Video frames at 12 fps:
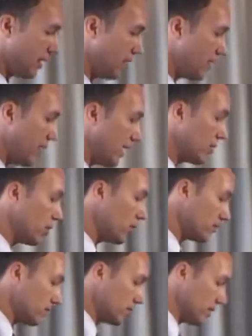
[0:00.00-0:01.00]
there are
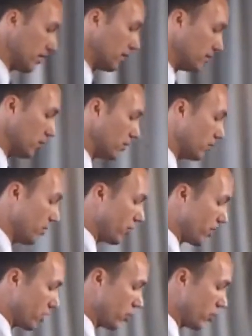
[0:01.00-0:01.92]
no